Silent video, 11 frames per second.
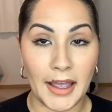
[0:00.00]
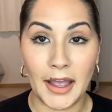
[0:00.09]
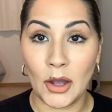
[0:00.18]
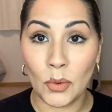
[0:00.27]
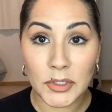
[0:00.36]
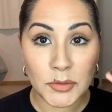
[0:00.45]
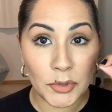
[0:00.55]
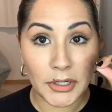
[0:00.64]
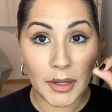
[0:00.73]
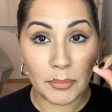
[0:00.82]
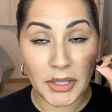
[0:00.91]
I always
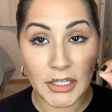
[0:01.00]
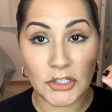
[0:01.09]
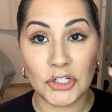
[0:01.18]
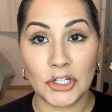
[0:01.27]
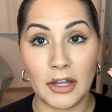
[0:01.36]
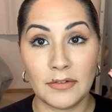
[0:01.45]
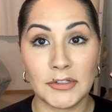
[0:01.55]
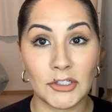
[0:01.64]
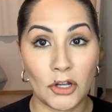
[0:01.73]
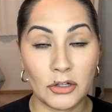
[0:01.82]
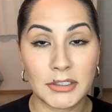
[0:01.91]
put a pinch of
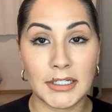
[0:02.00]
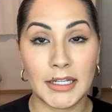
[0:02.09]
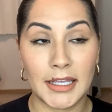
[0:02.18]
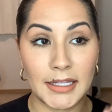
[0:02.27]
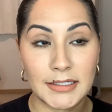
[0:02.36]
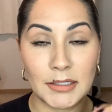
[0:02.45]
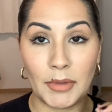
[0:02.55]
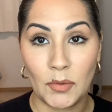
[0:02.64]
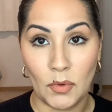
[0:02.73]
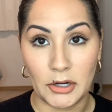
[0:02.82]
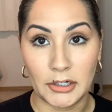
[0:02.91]
salt into my
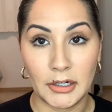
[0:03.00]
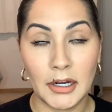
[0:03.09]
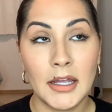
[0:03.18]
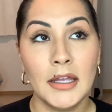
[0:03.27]
water.